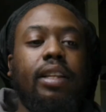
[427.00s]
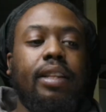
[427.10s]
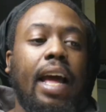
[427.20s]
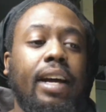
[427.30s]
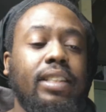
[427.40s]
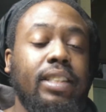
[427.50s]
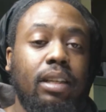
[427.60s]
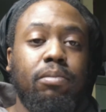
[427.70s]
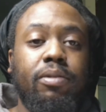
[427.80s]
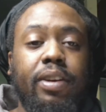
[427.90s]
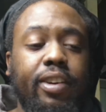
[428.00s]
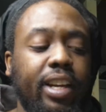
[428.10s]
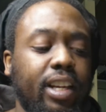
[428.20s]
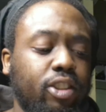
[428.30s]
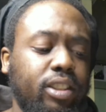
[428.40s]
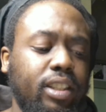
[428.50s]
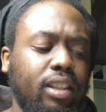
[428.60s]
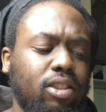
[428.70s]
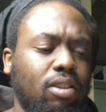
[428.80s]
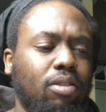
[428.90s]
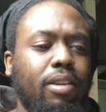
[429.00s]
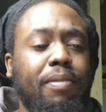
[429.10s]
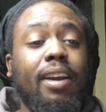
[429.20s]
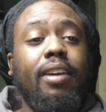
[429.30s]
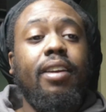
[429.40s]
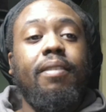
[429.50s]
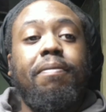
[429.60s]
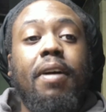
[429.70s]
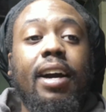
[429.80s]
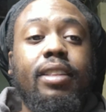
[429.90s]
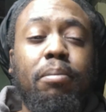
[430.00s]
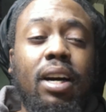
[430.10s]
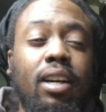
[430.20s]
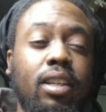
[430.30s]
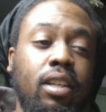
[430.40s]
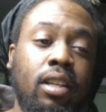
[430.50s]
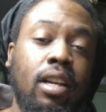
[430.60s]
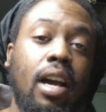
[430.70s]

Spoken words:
That seemed very interesting, so if I could find the manga,